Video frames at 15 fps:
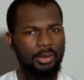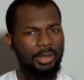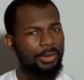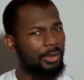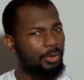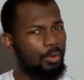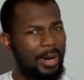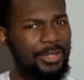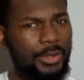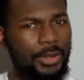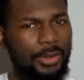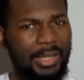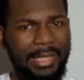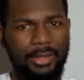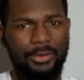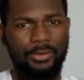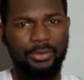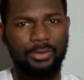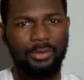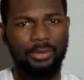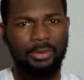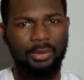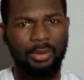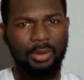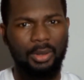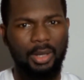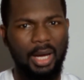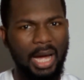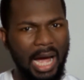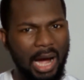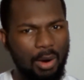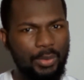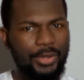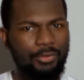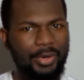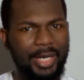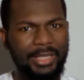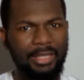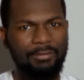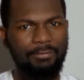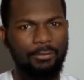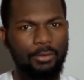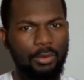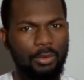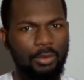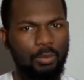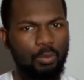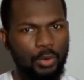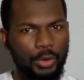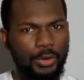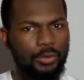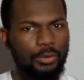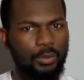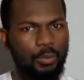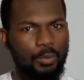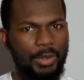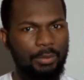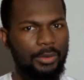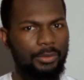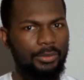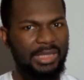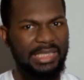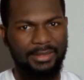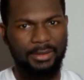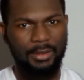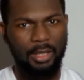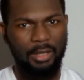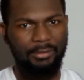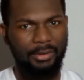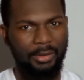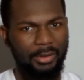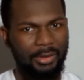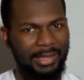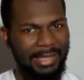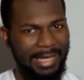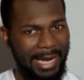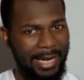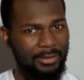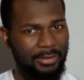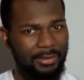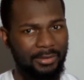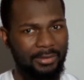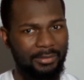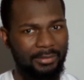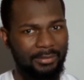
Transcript: The question is, are we ready for what we will discover next?